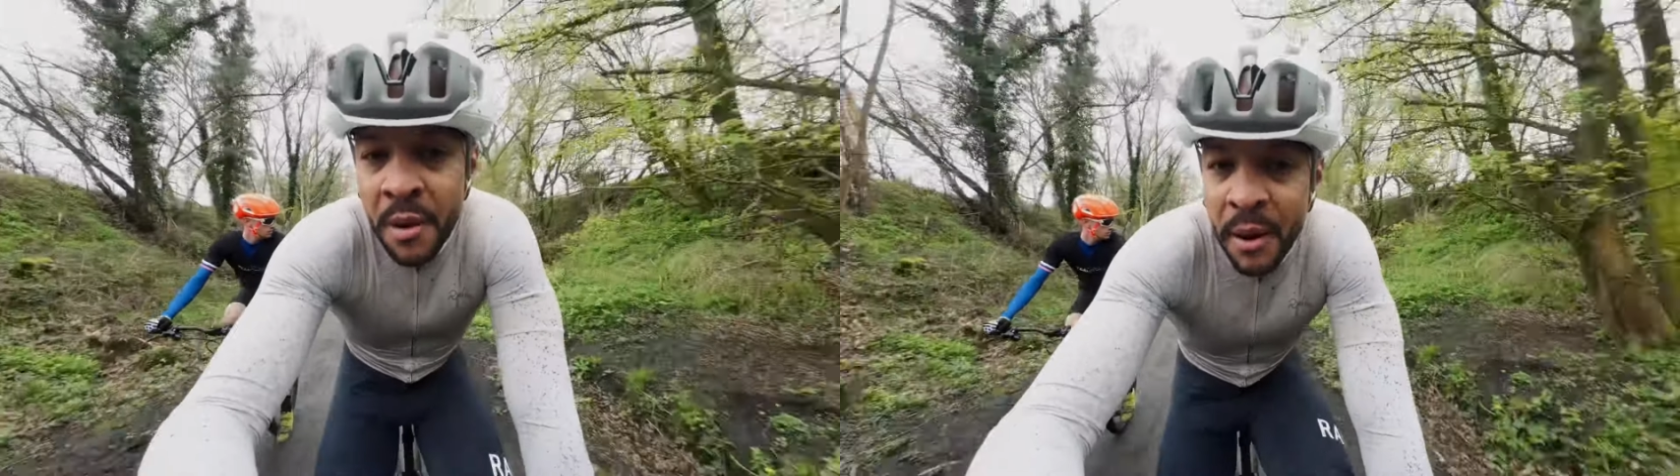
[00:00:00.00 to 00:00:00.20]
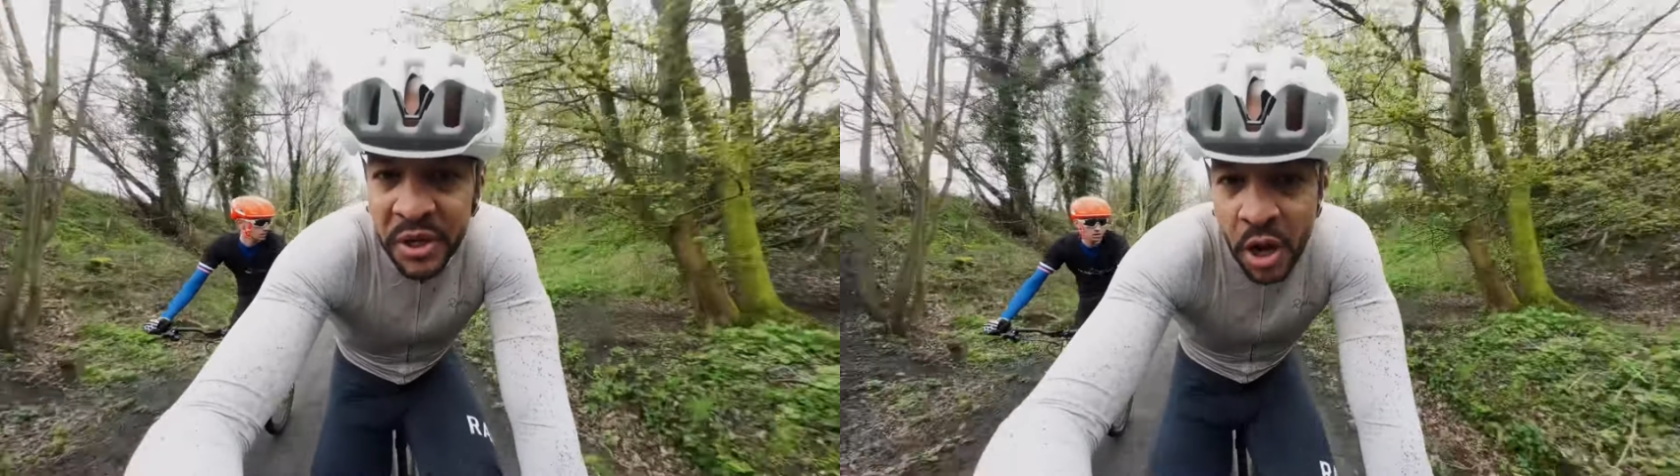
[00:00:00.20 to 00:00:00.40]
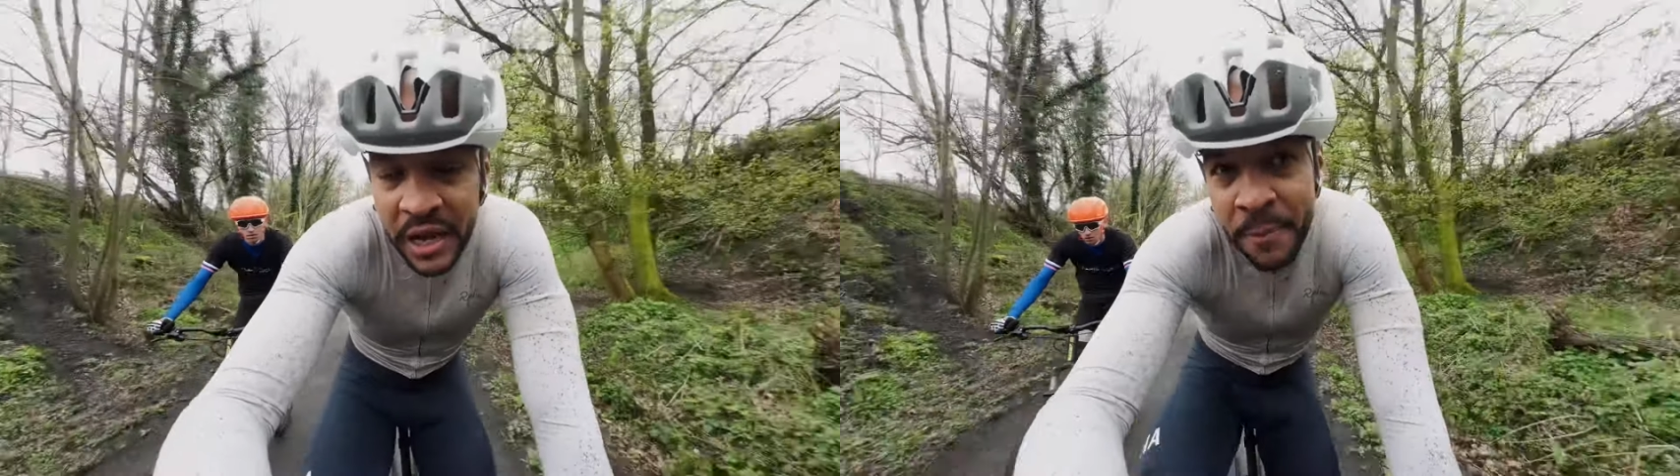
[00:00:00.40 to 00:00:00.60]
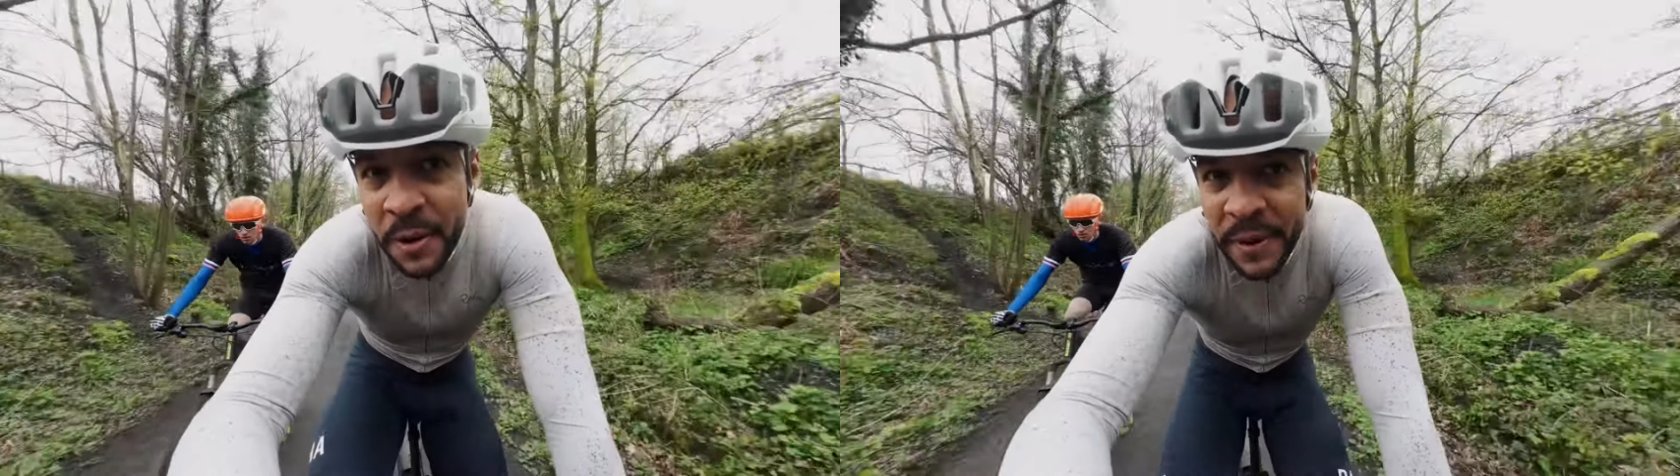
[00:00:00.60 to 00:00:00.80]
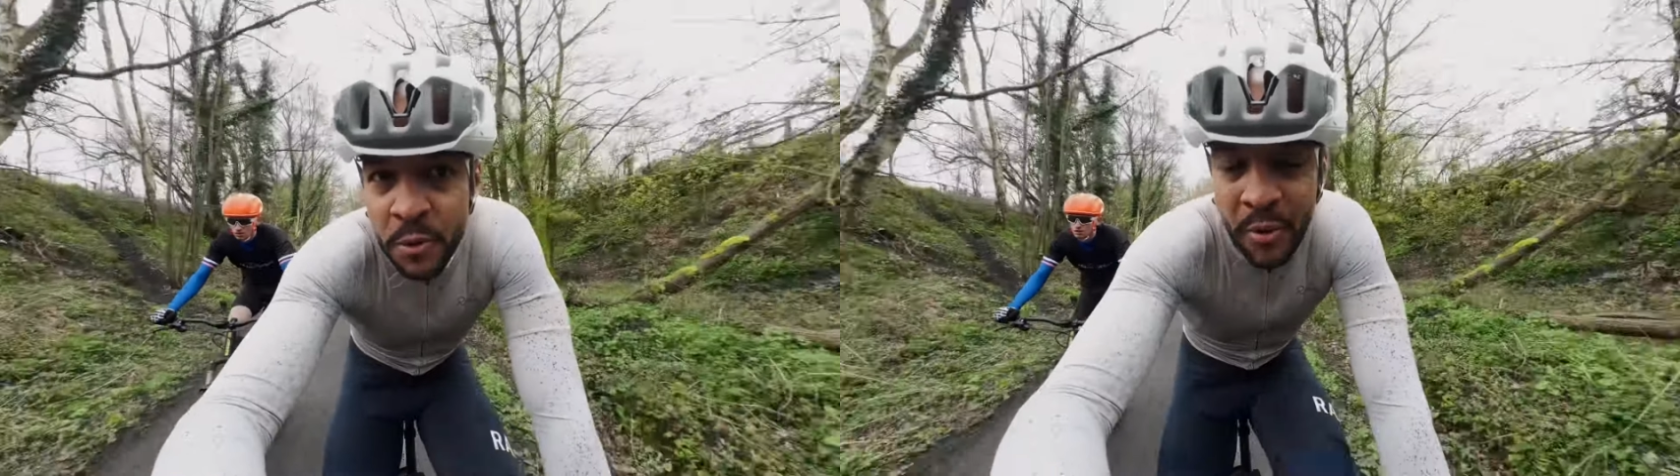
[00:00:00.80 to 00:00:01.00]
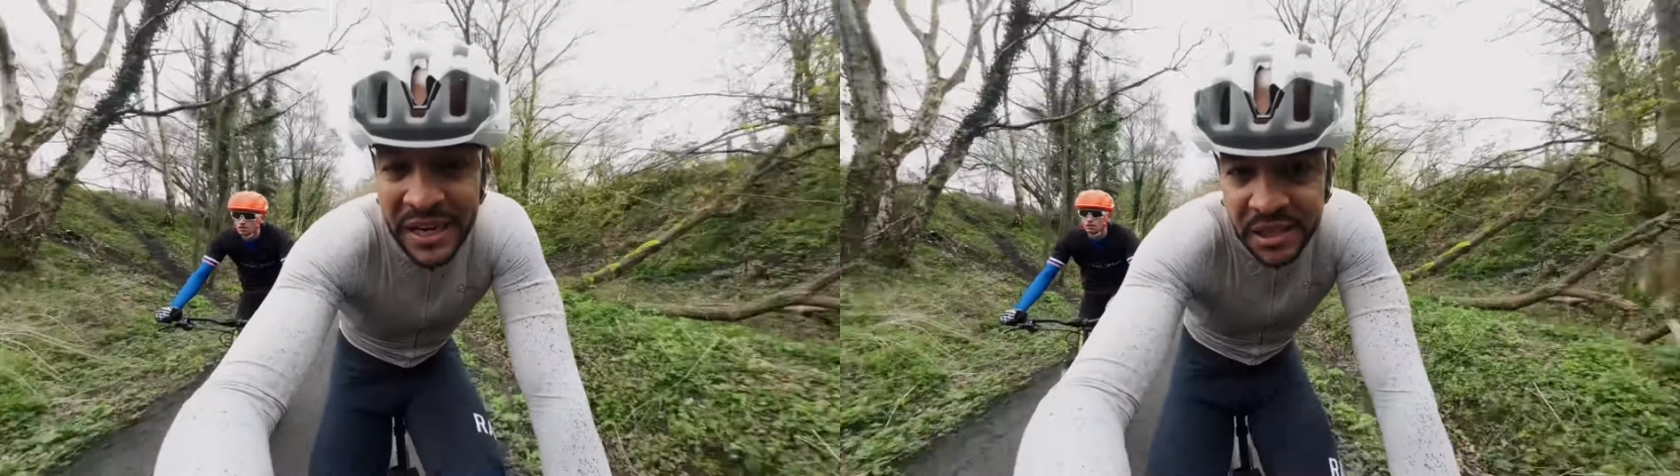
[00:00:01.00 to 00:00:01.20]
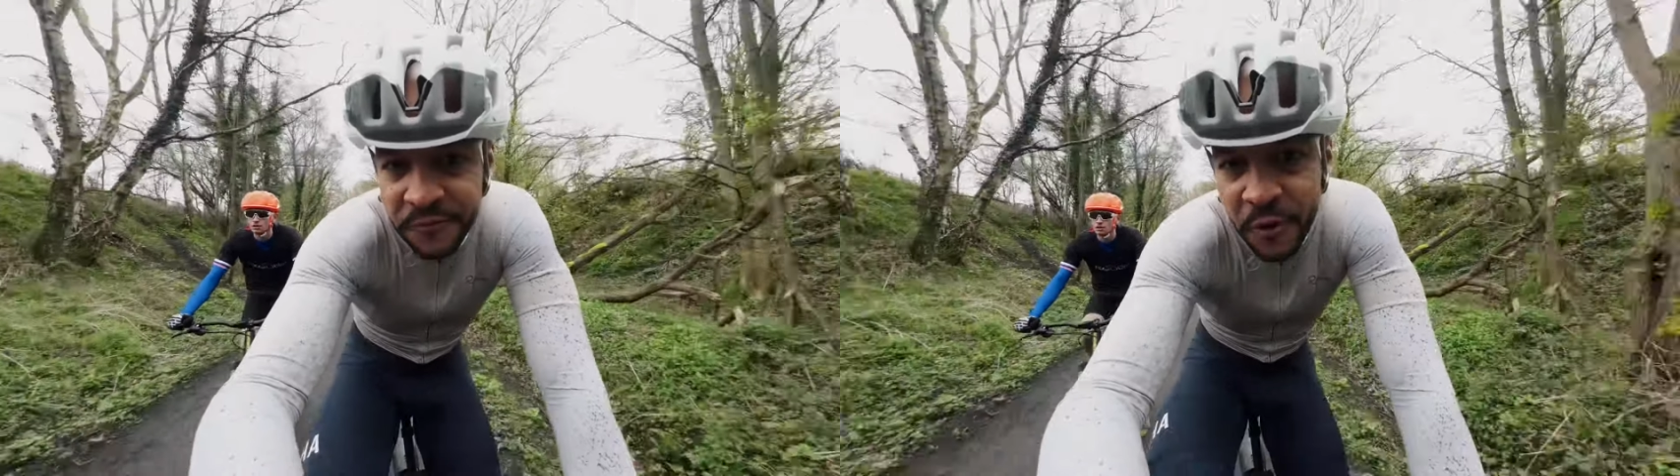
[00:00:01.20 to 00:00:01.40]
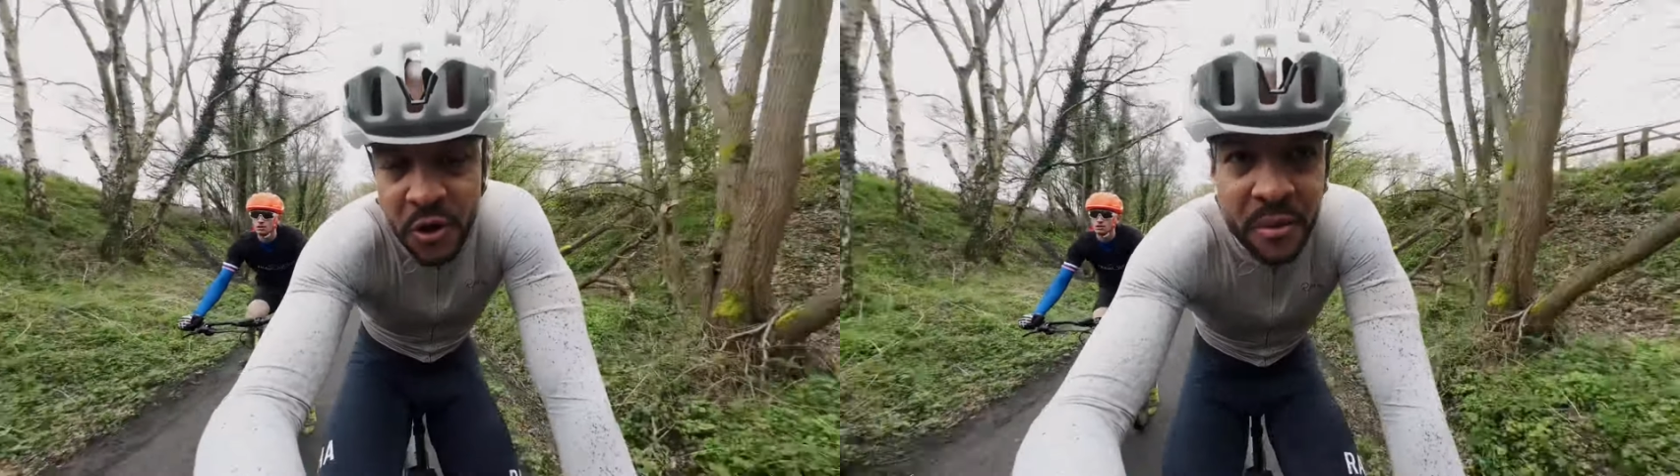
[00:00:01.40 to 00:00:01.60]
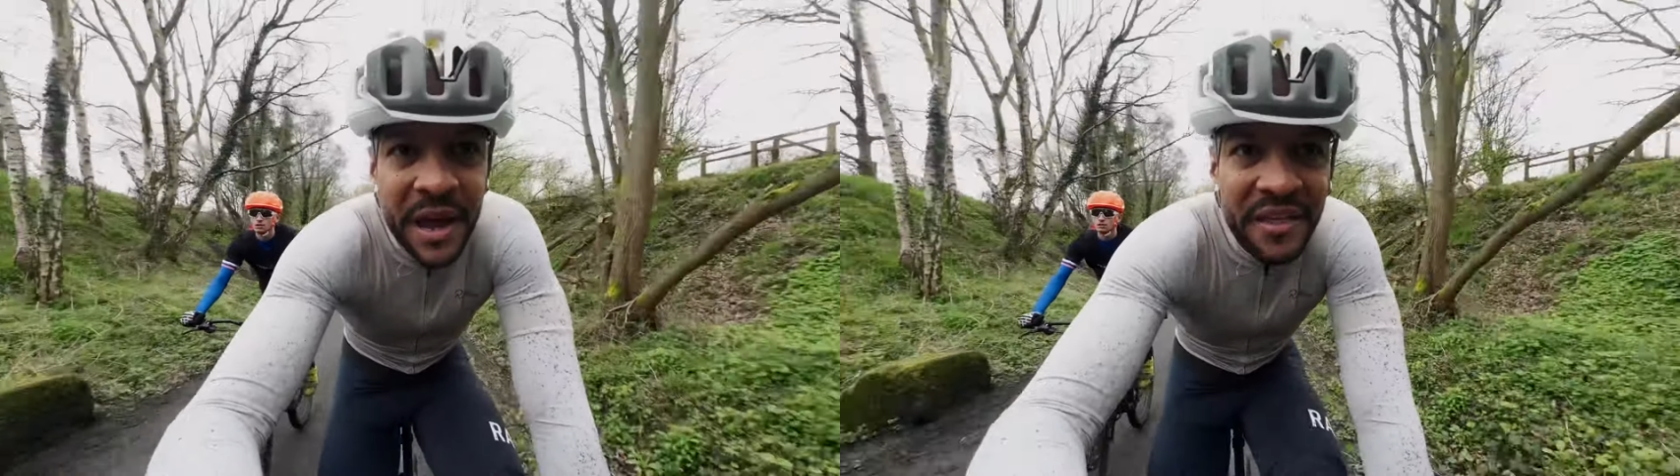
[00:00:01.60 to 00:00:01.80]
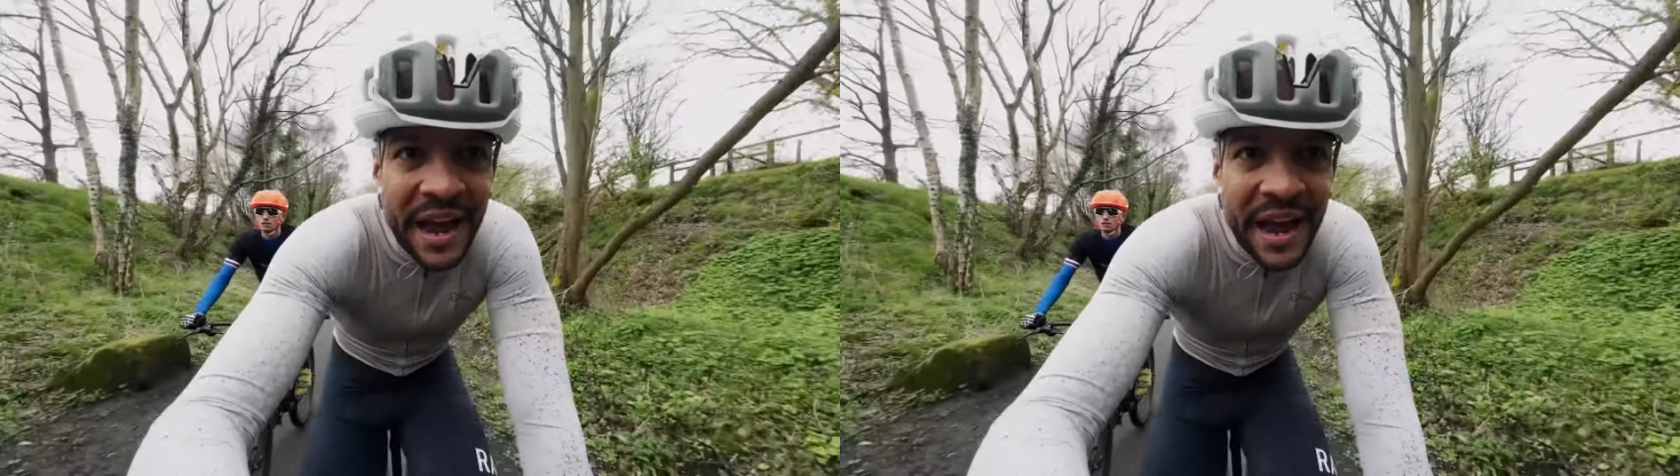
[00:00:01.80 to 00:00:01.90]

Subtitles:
Well, we've got a couple of people waiting for them,